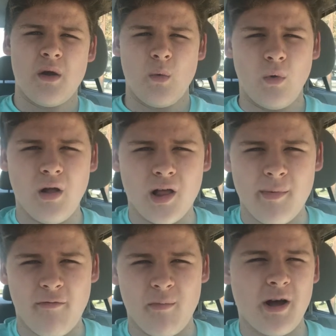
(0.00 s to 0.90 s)
Welcome
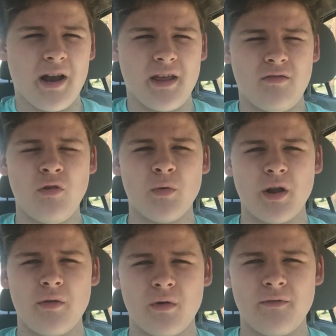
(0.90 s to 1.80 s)
everybody to
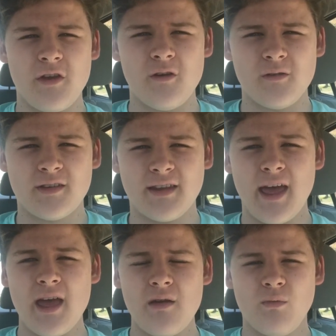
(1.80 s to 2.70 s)
another review.
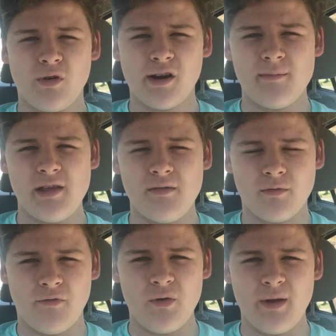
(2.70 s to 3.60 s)
Today we're going to be
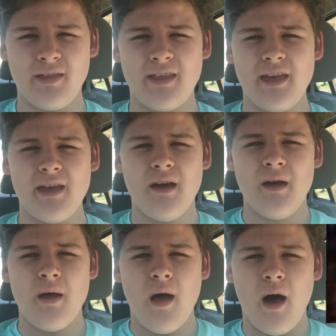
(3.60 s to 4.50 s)
reviewing the
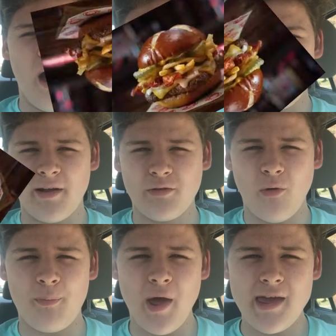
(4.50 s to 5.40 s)
uh, pretzel
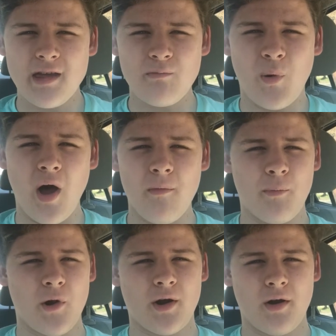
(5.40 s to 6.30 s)
bacon pub
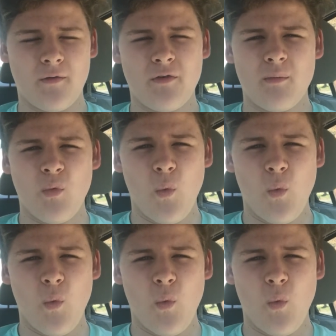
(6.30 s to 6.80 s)
burger from